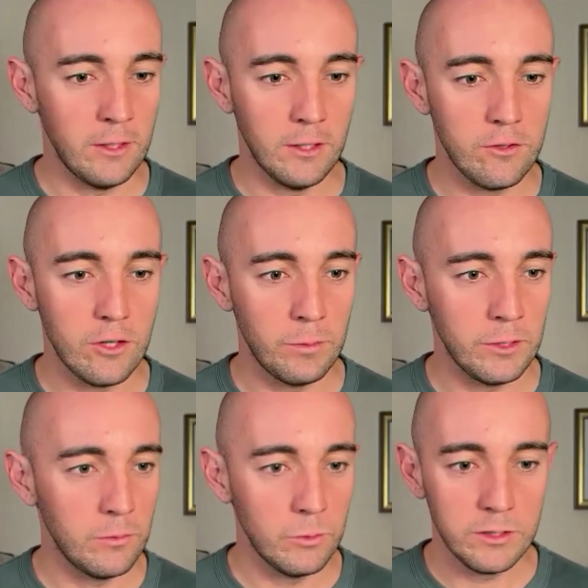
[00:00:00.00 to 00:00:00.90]
it,
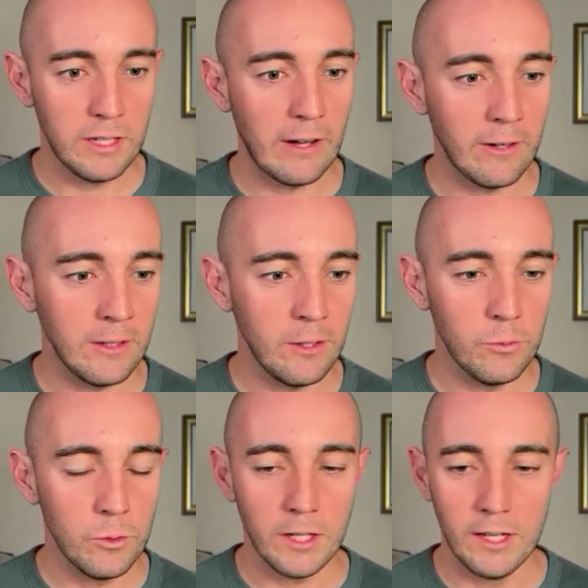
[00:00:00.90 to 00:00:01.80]
chopping your wood, carrying your
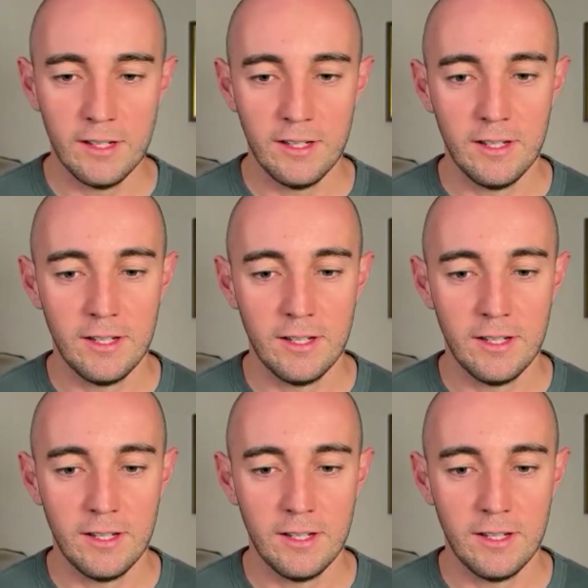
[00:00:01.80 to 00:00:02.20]
water.